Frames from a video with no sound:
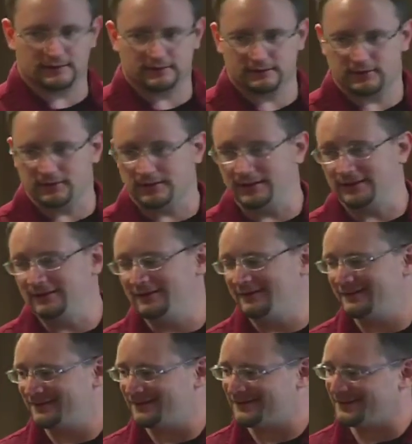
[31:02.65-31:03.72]
Some of the
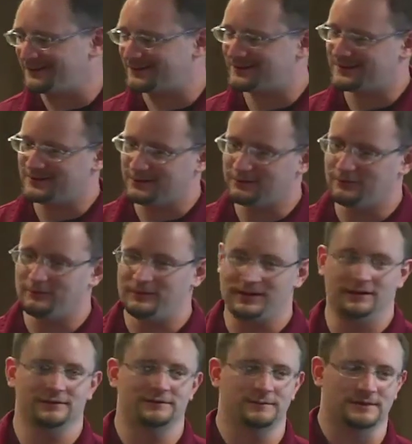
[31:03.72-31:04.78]
security things that they
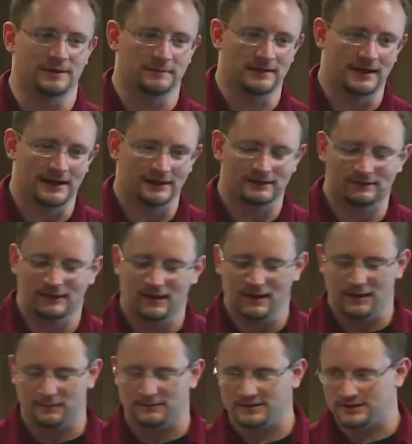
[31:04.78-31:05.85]
do may also become
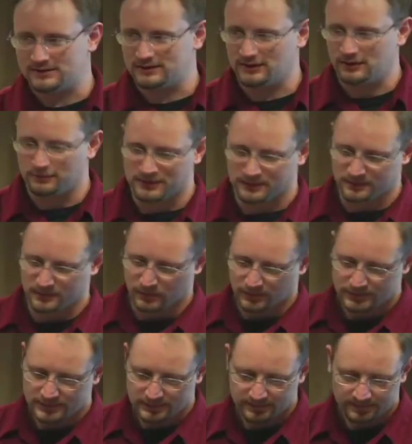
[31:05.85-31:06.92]
lax and potentially
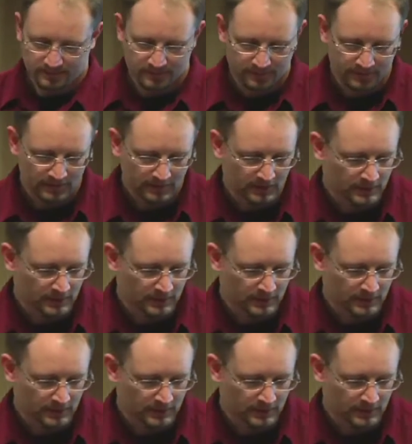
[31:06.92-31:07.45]
open up doors.